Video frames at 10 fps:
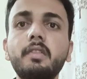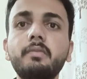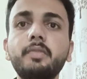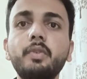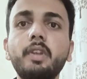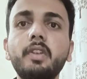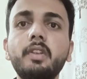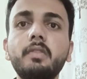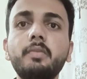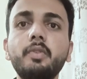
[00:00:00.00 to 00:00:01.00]

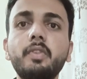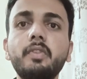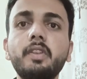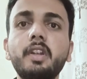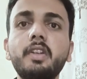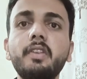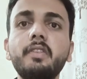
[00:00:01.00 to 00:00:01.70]
bureaucratic